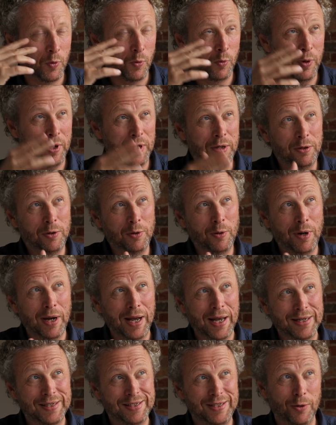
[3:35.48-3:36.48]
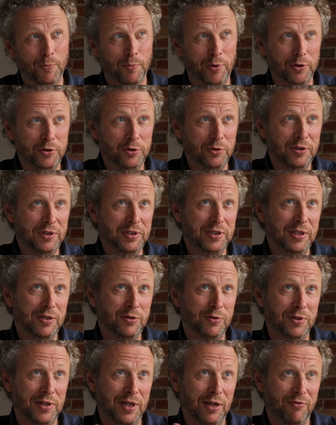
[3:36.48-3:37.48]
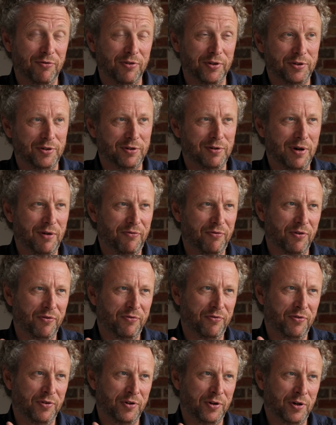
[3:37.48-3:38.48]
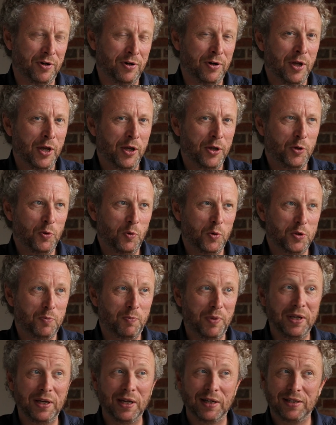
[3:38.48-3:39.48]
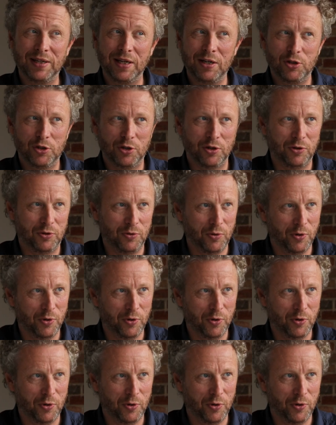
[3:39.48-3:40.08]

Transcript: when you had the opportunity to take photograph of a girl, you was paying attention